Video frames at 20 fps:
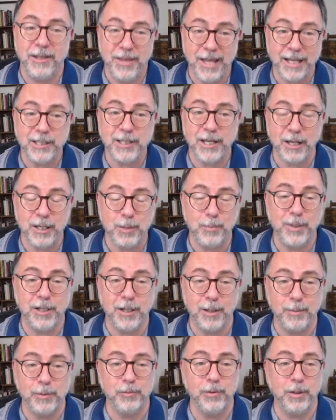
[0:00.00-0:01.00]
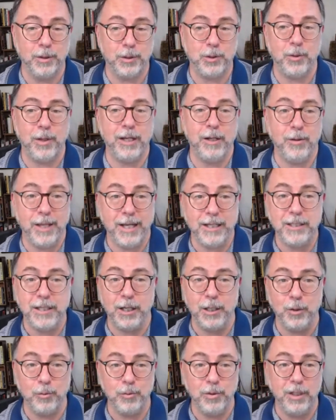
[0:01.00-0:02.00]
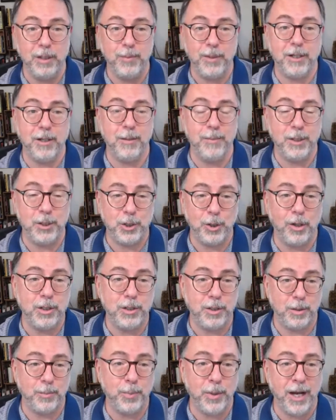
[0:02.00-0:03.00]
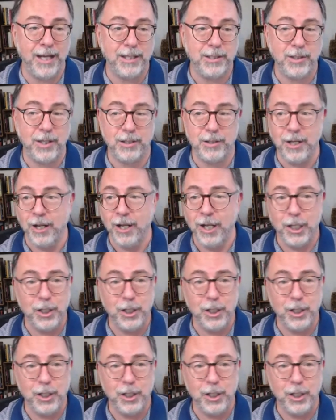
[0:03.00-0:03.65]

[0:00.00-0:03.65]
That's how you become a real trader. That's how you really become in charge of the process.